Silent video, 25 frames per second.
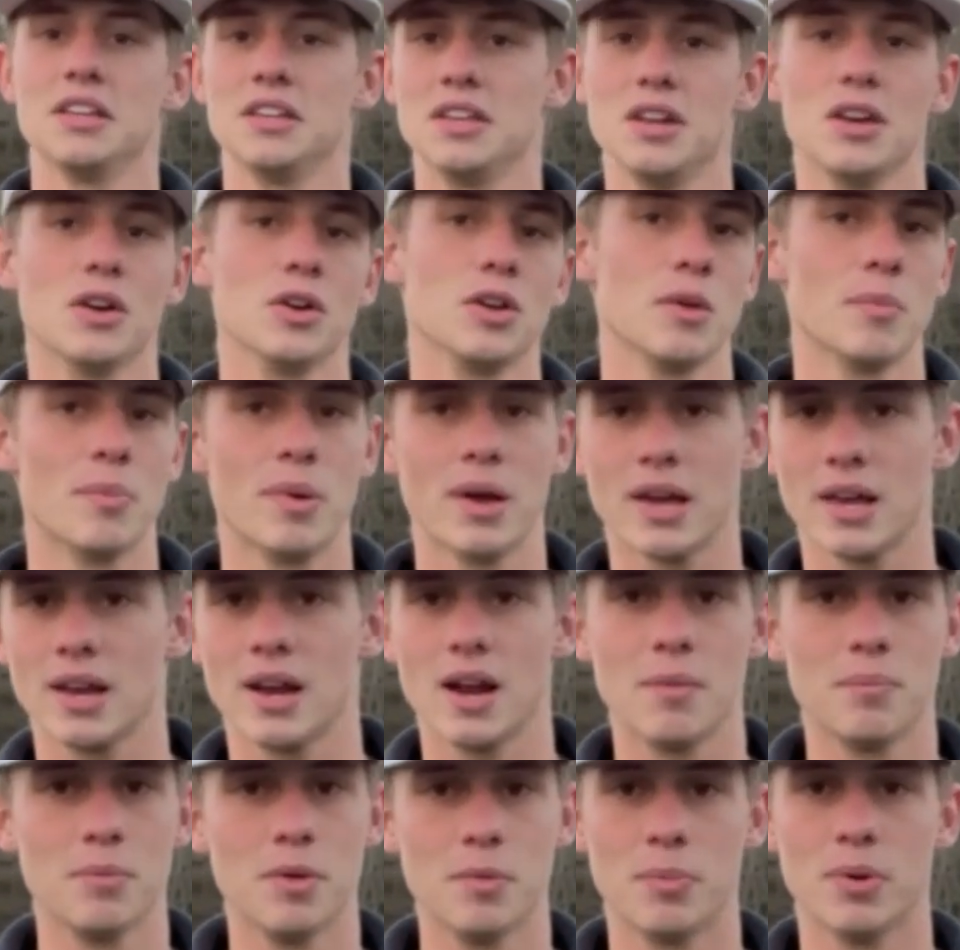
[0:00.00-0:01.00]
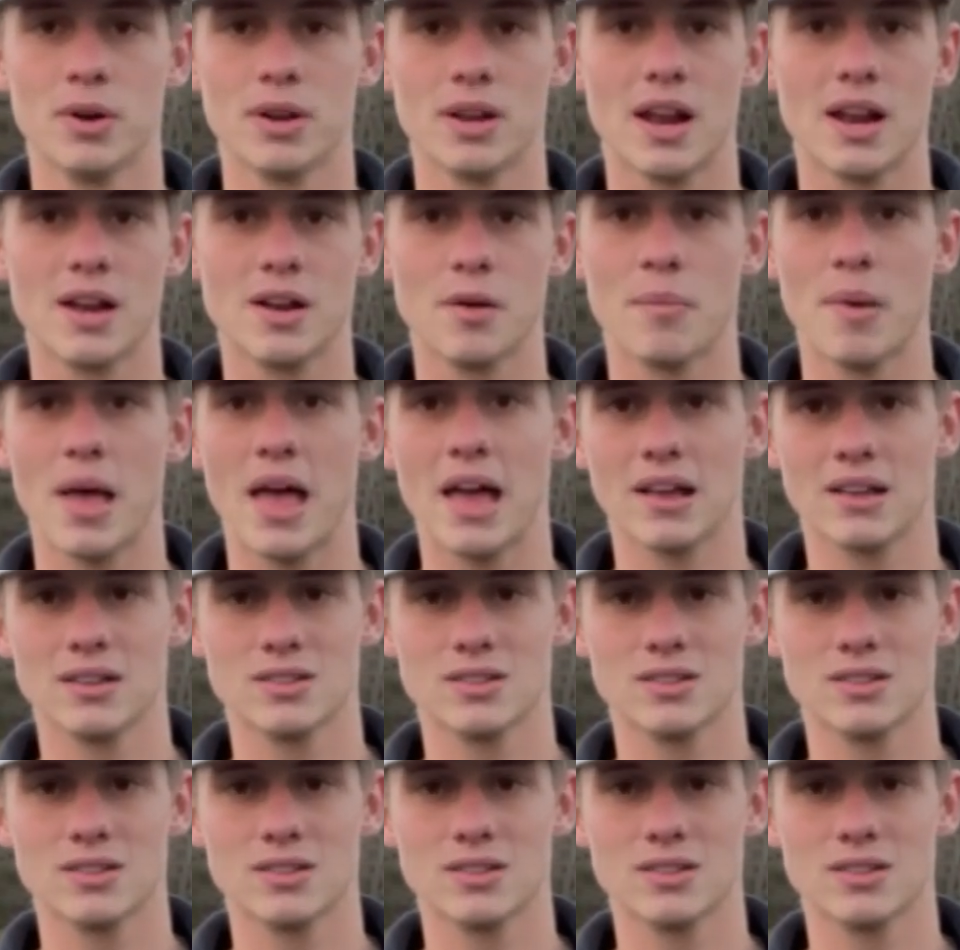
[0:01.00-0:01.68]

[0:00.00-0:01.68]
You know, you pick it up, you put it on your back.